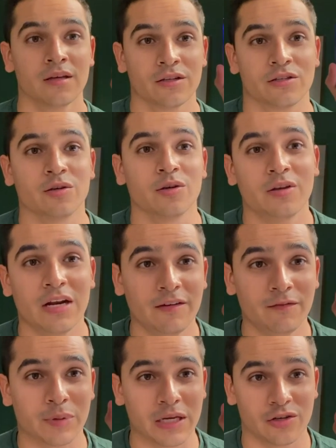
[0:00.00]
So you could have
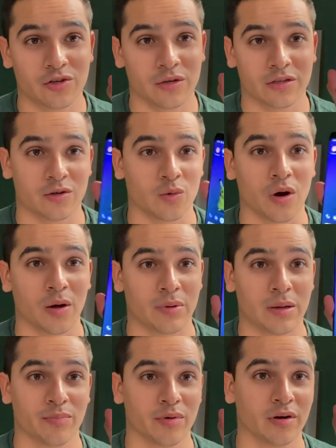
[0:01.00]
Pikachu as your
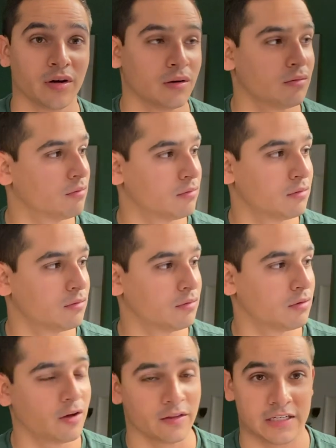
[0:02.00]
wallpaper
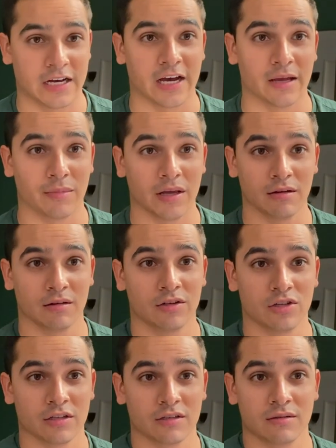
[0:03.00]
all the time, and you could
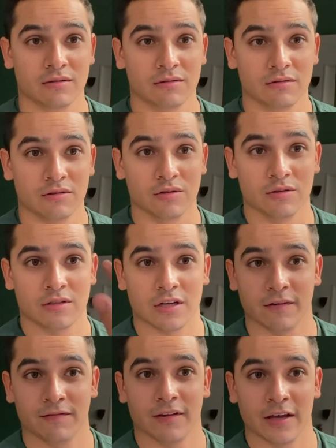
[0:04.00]
just do
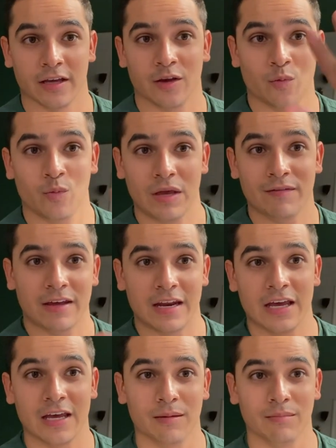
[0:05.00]
stuff like wave at
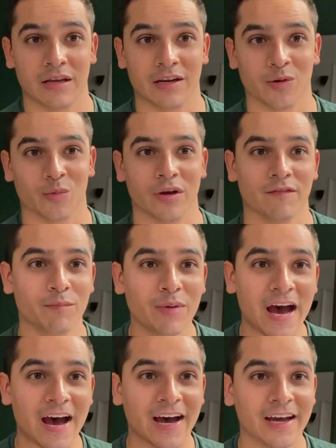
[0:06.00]
him and he'll wave
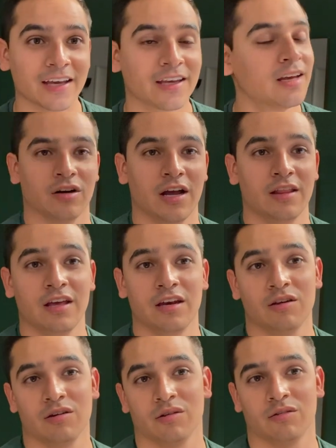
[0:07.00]
back. And then
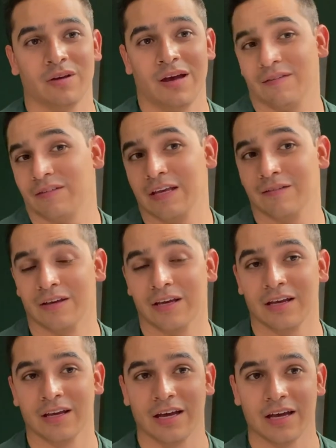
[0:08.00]
you could also have
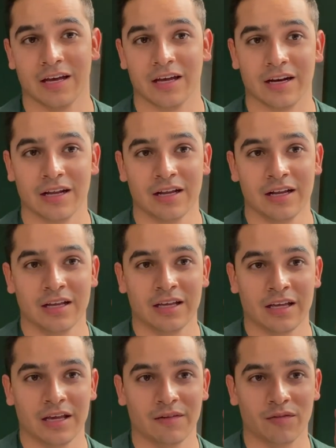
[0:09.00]
Eevee, and
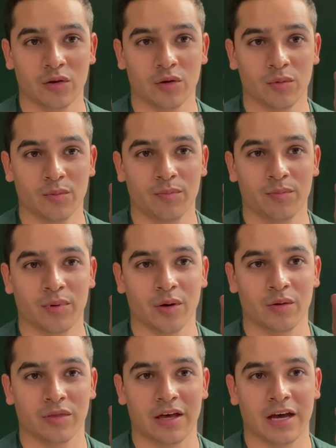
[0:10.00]
if you
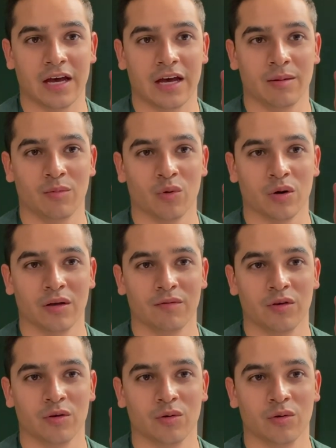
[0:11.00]
poke them or if
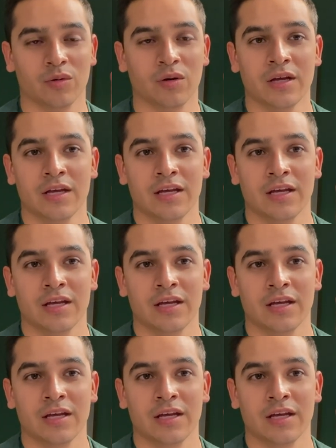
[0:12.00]
you